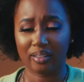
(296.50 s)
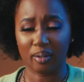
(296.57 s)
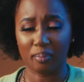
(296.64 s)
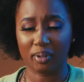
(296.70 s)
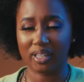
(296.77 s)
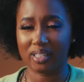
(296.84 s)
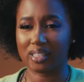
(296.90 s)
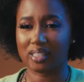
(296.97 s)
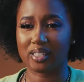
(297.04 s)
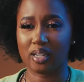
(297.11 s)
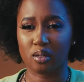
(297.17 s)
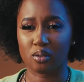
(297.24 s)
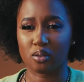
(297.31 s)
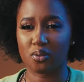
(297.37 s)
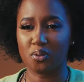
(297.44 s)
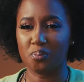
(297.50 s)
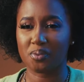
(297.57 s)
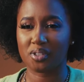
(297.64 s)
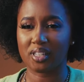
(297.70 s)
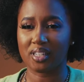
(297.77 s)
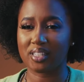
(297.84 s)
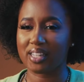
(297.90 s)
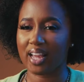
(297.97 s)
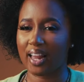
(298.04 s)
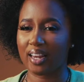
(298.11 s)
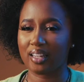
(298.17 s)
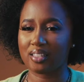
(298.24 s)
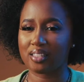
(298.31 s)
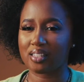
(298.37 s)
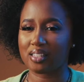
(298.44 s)
a place that sells soups and
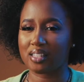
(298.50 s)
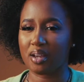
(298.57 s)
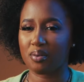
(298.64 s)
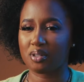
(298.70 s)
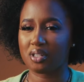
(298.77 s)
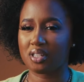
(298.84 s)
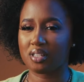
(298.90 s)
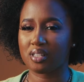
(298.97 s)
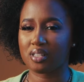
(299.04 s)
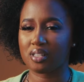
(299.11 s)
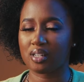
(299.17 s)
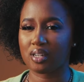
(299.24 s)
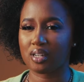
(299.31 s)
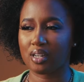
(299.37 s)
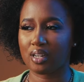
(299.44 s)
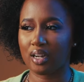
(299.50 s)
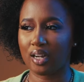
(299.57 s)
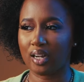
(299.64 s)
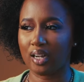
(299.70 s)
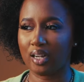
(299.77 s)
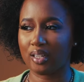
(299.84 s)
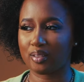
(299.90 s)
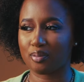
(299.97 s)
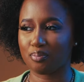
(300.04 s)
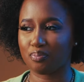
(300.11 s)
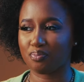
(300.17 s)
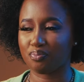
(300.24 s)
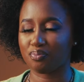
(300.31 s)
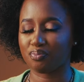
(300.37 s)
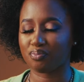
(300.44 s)
salads and sandwiches.
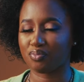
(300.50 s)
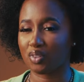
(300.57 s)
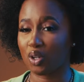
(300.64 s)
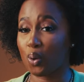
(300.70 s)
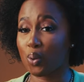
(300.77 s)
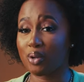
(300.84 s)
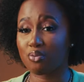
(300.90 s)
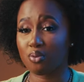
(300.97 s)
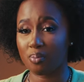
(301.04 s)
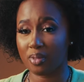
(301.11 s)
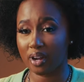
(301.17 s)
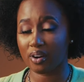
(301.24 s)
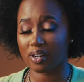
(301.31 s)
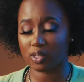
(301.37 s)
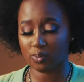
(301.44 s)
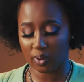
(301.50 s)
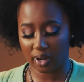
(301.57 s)
Um, quit from there as